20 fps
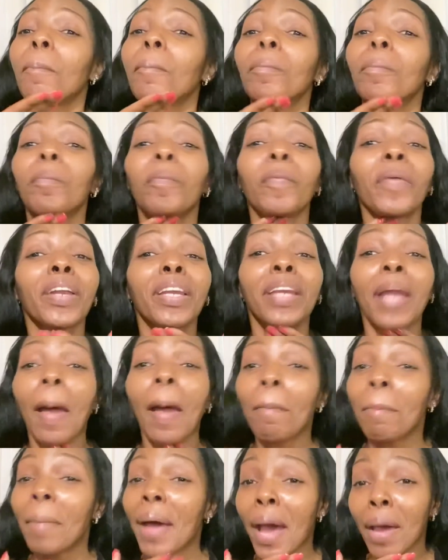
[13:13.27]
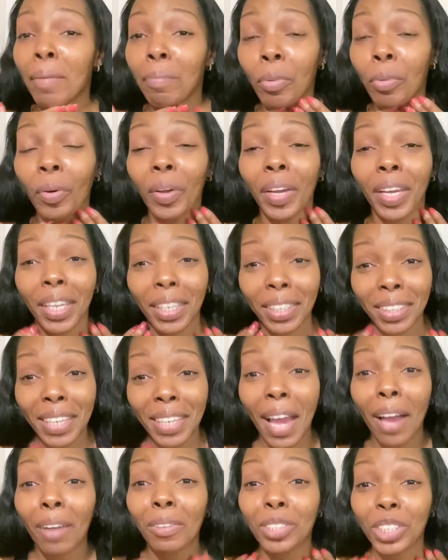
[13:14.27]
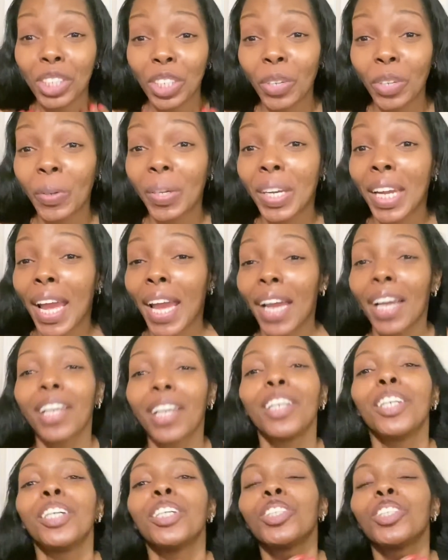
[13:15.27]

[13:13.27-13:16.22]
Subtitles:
bring that bad boy down to your neck